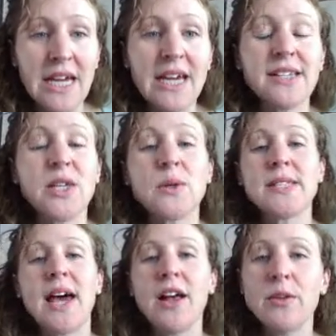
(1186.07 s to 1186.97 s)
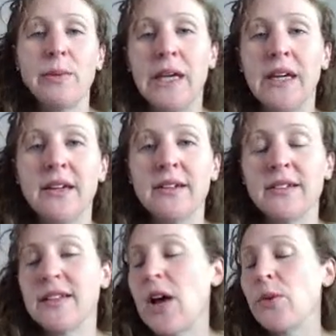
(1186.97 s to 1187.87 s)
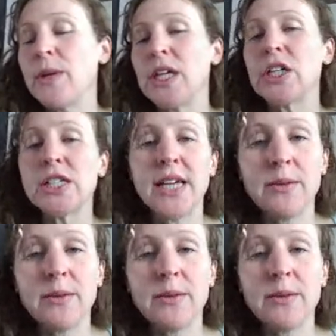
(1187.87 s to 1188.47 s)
So tell me, Now would be a good time